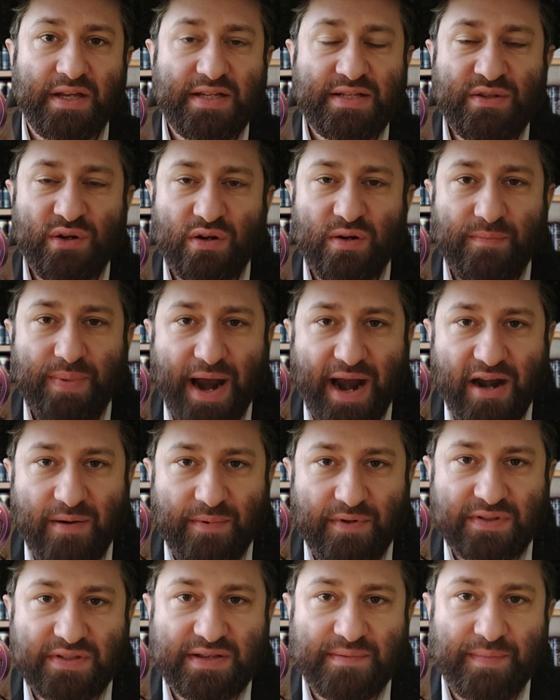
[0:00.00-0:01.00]
It's not
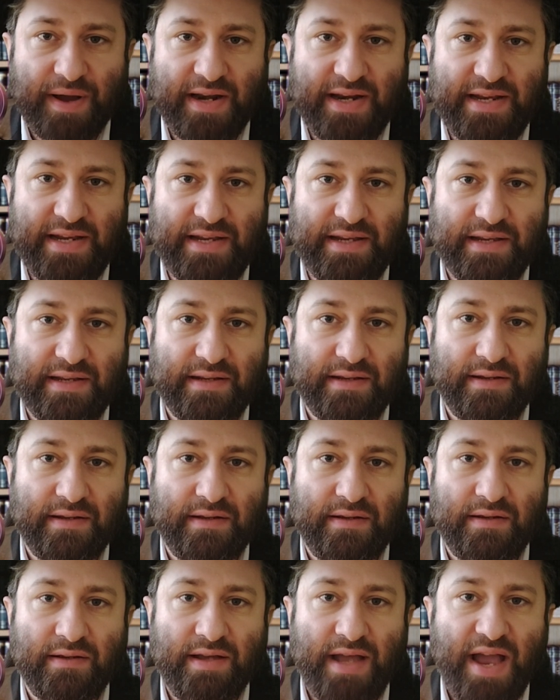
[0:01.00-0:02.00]
comparable to money.
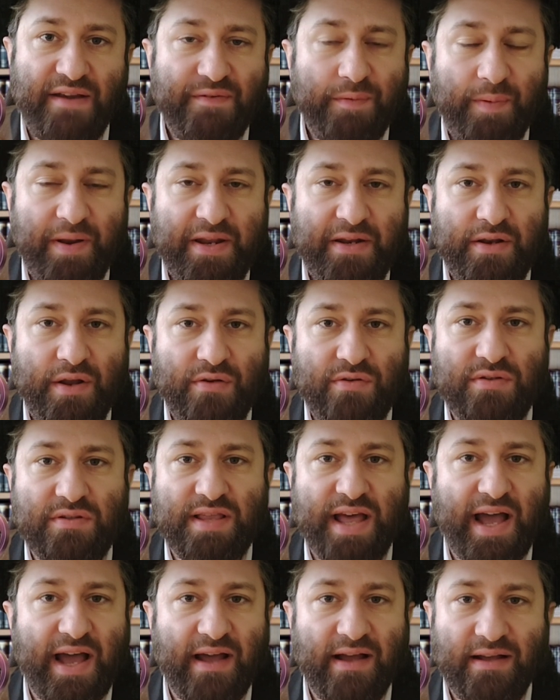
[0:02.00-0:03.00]
Everybody knows
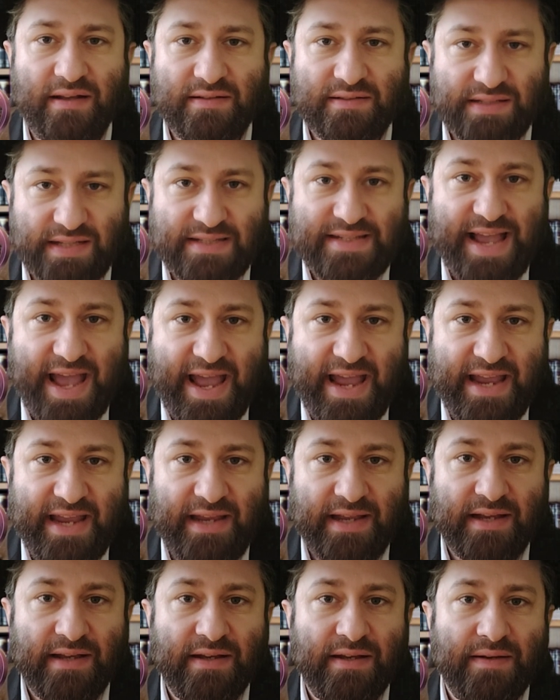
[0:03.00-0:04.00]
that
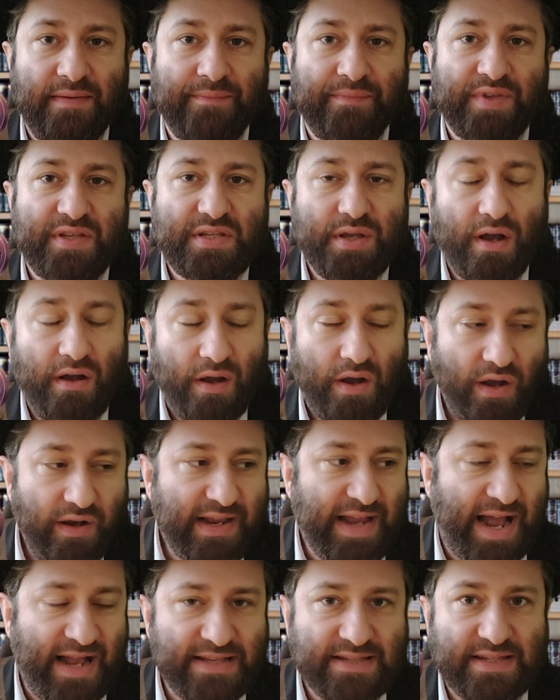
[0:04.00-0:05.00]
today, so our
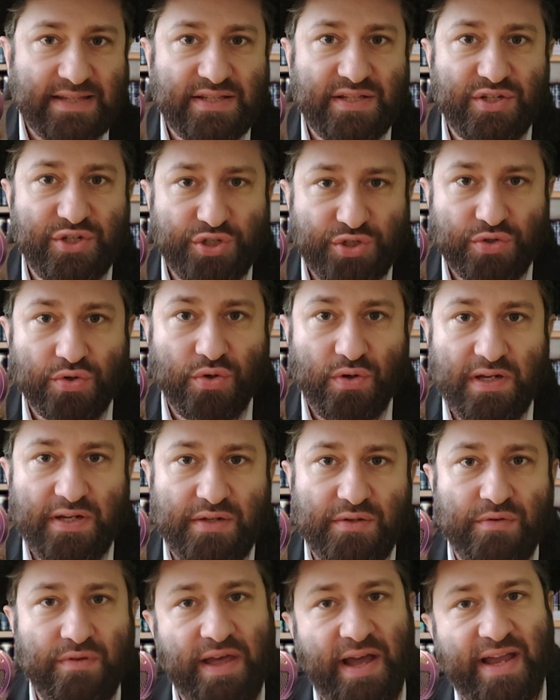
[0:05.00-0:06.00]
holy ancestors surely
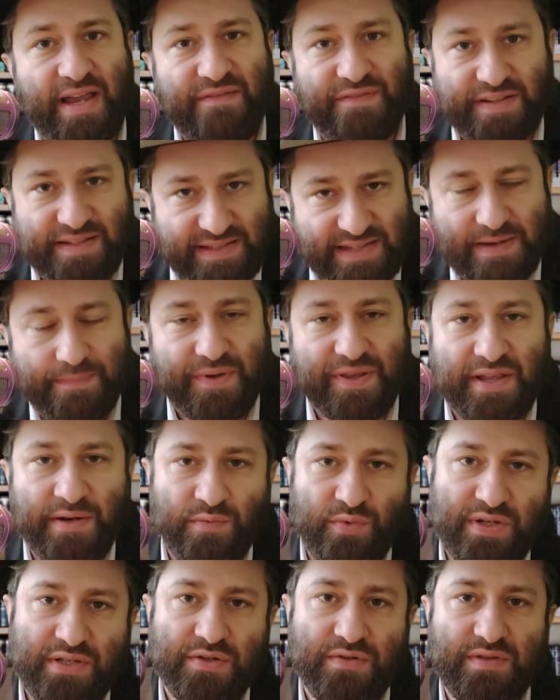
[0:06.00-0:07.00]
knew that even deeper
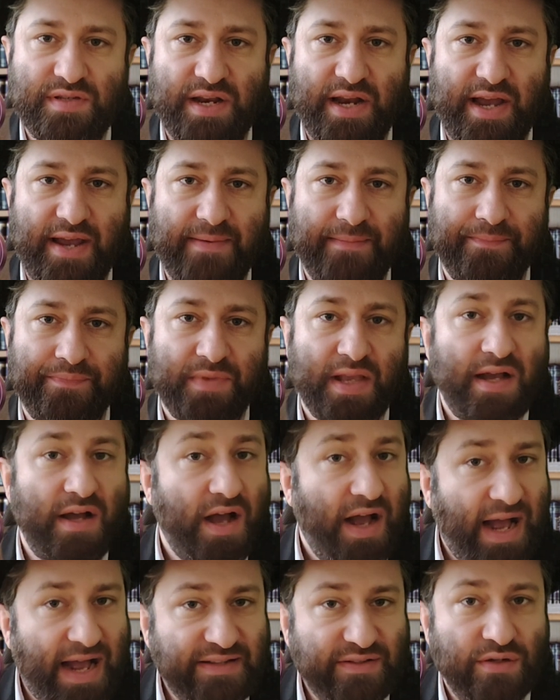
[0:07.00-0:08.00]
than we do today.
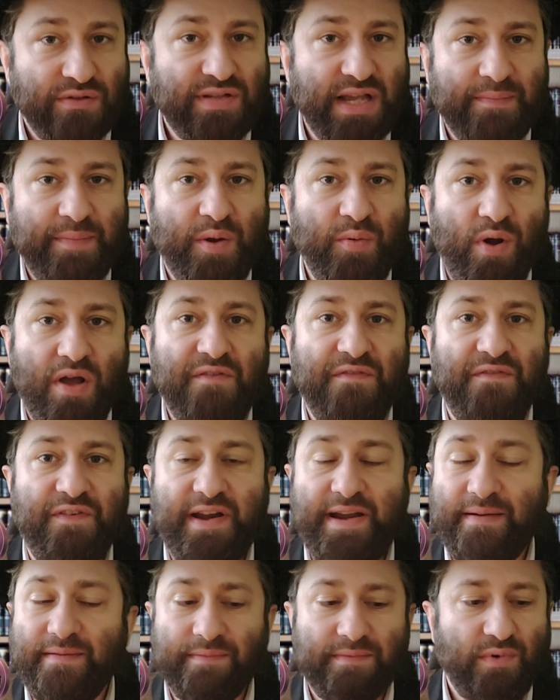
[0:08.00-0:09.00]
And don't take my word for
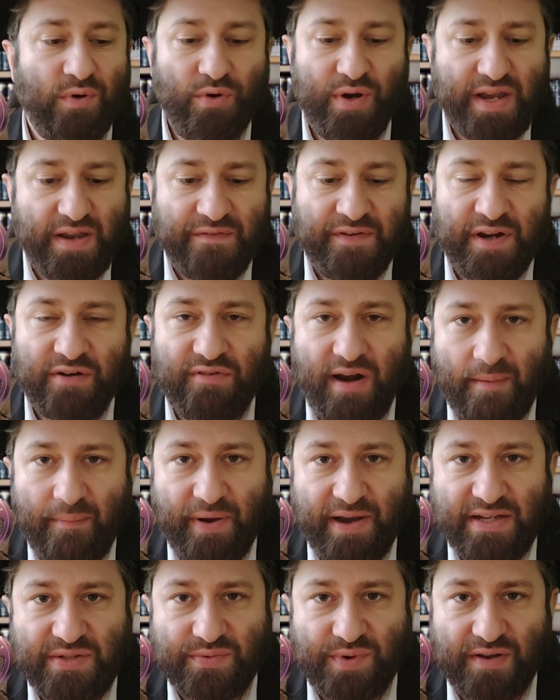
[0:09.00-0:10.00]
it, or even a
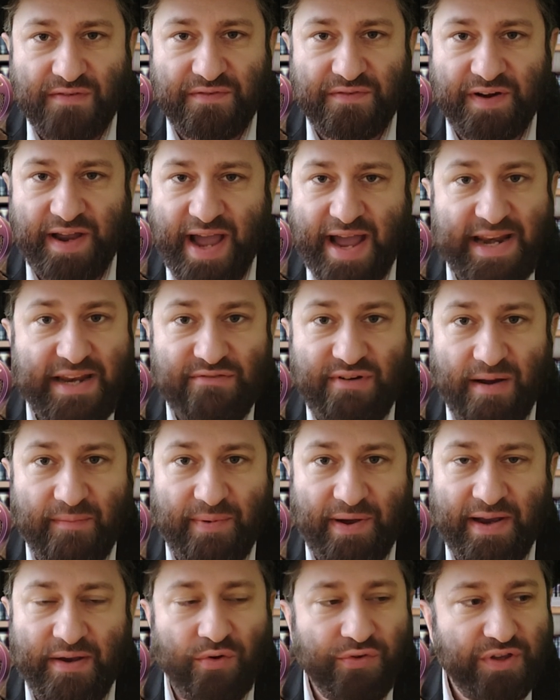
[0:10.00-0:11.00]
rabbi's word for it, any
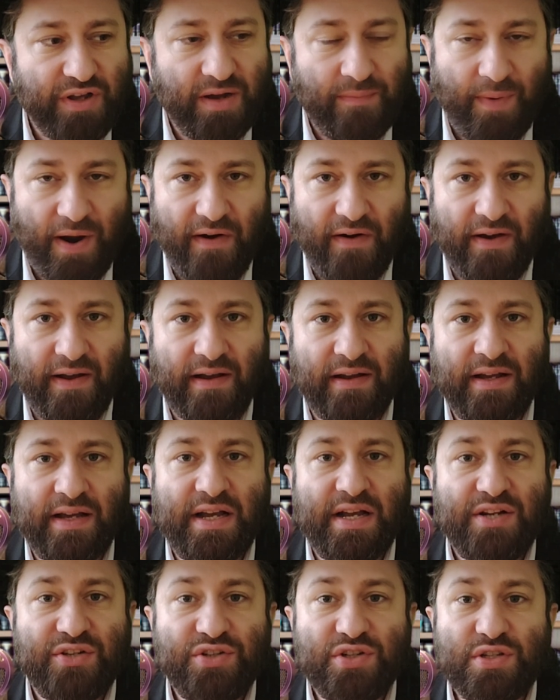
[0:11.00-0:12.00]
rabbi, or the Gemara.
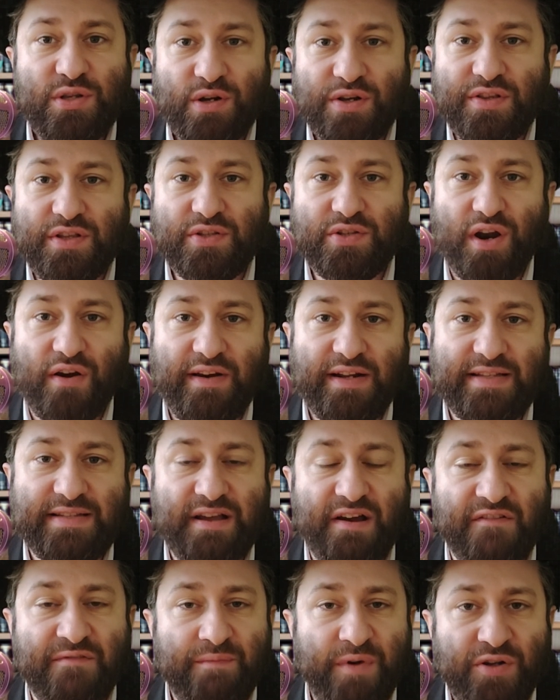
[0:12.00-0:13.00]
Just look at the Torah
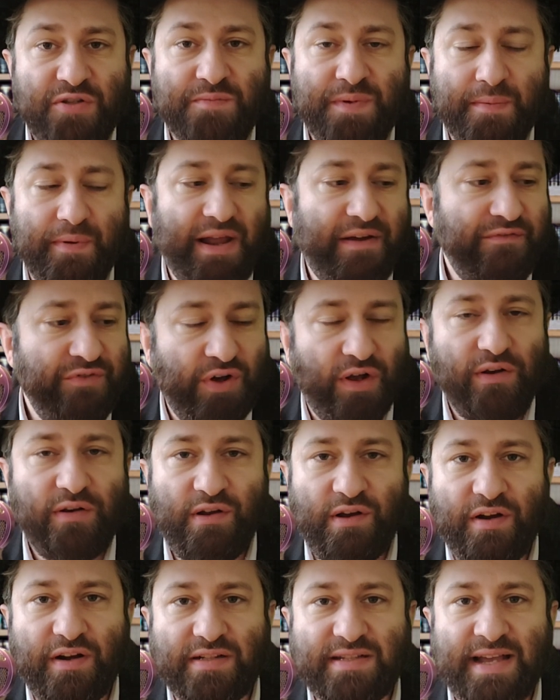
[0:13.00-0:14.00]
itself. Most people have not
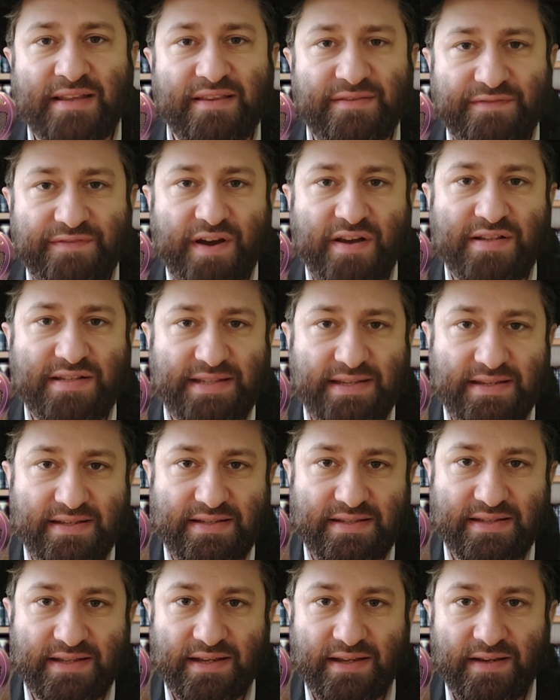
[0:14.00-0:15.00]
looked at the
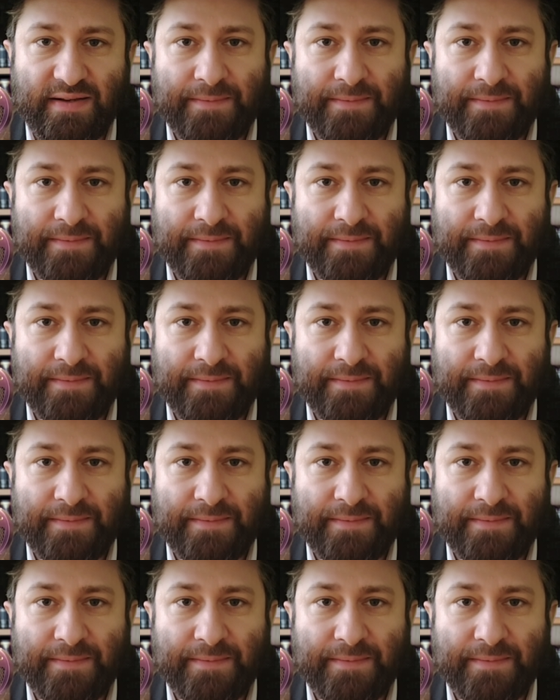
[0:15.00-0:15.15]
verses.